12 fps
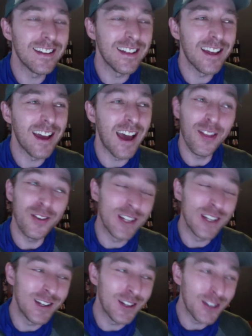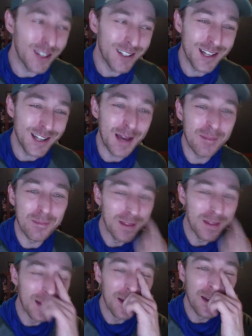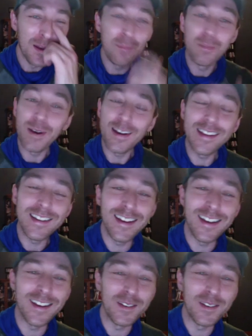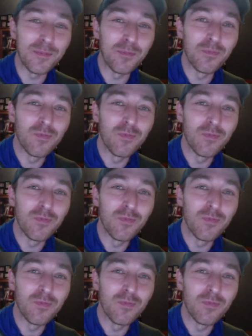I thought she did a good job, but um,